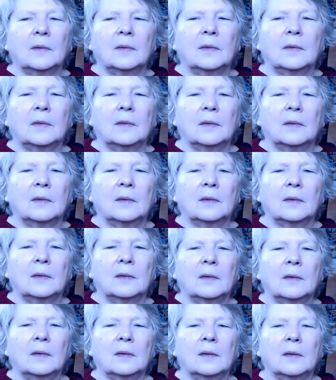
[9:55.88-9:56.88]

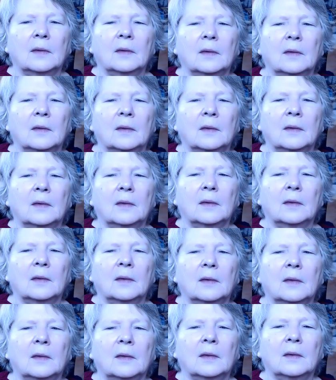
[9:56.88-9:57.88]

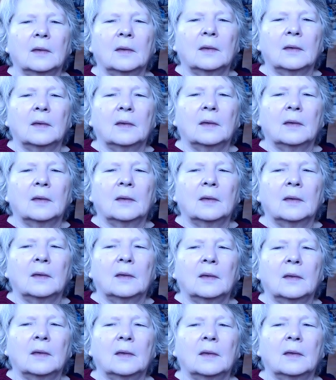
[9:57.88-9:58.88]

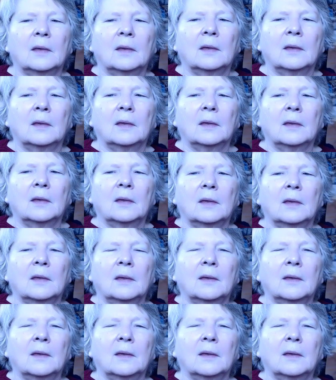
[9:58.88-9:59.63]
(no one is talking)